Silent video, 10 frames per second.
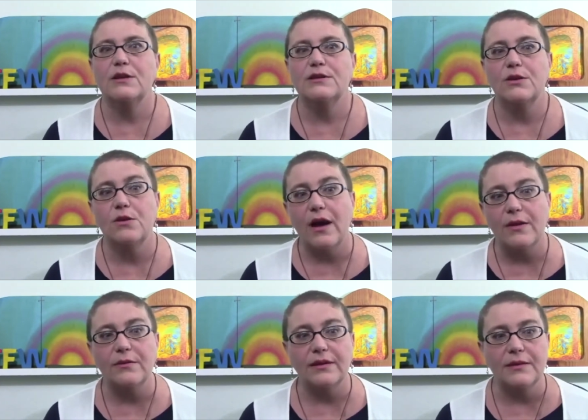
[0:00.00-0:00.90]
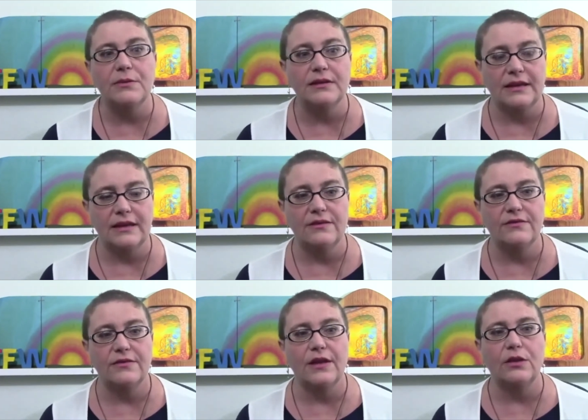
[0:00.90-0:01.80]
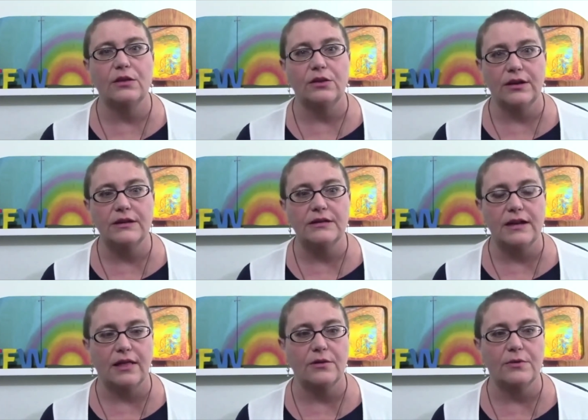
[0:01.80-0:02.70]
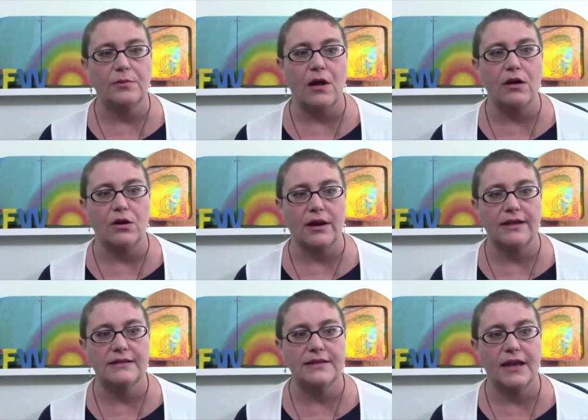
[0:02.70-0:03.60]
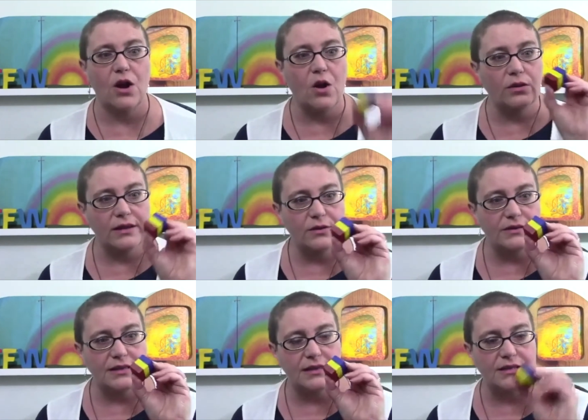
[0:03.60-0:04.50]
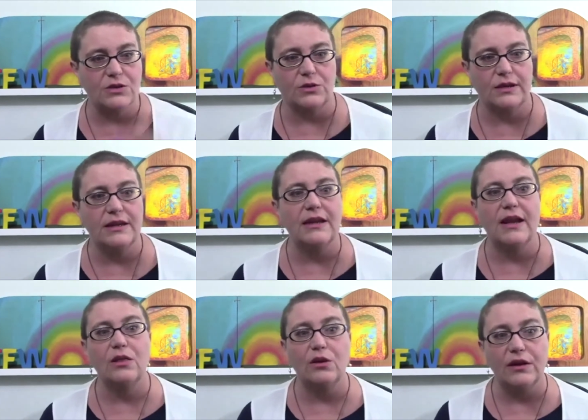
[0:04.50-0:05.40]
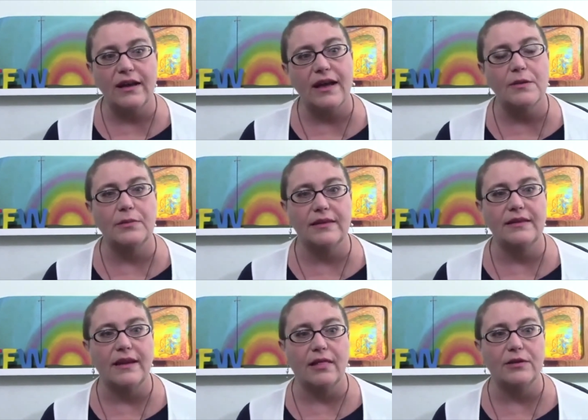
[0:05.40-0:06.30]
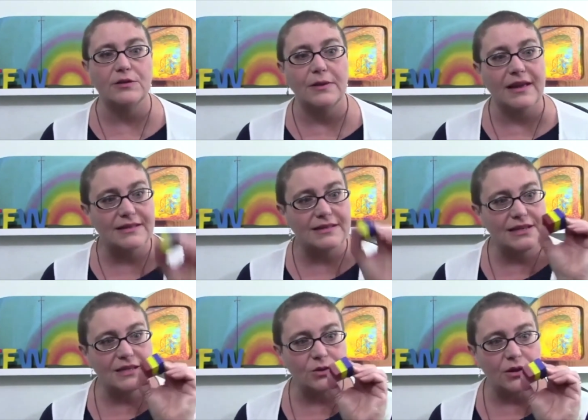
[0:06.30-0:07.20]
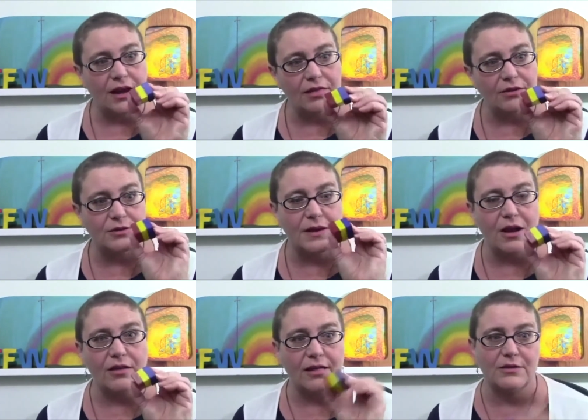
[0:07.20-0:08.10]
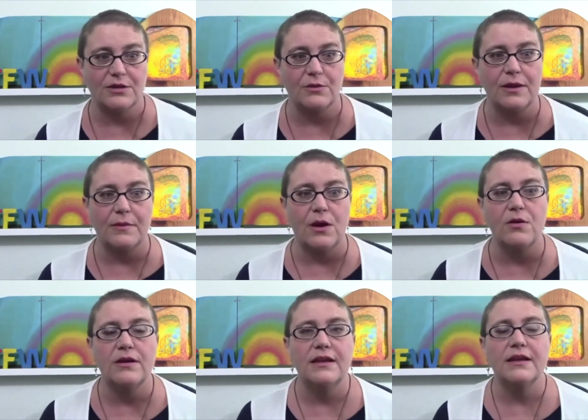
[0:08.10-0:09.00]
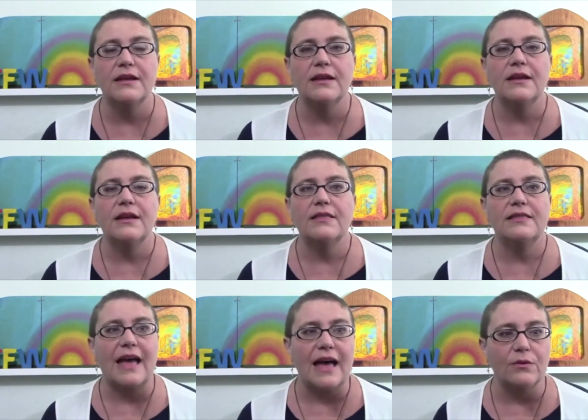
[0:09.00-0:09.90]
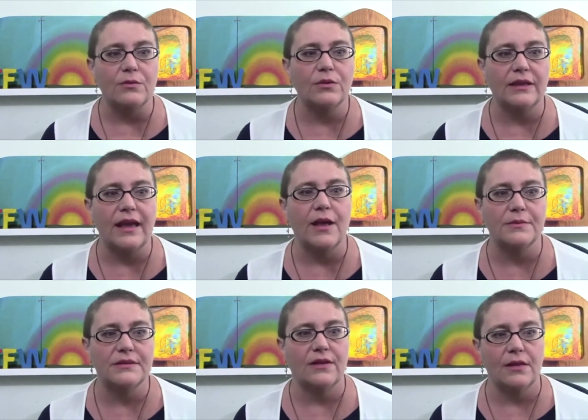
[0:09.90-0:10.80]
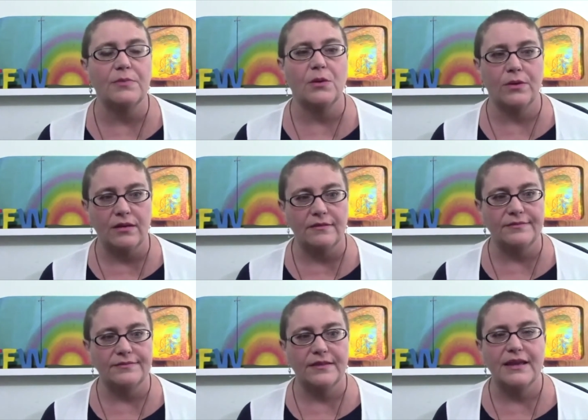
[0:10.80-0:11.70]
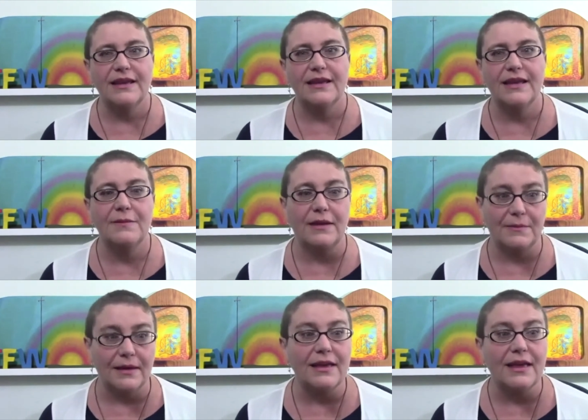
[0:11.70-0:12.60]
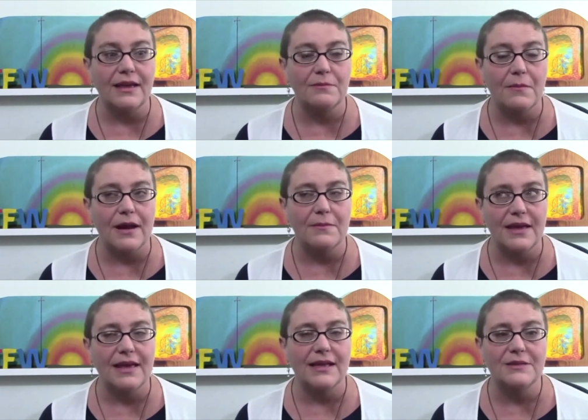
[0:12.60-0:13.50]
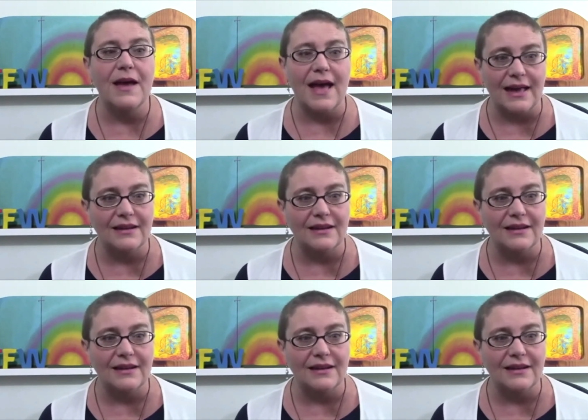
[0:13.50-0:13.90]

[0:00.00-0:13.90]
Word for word: so I really believe that learning to color with block crayons and only using these three and learning how to blend the colors because these three colors make all the colors of the rainbow. That really helps develop the will it make it might make kids mad,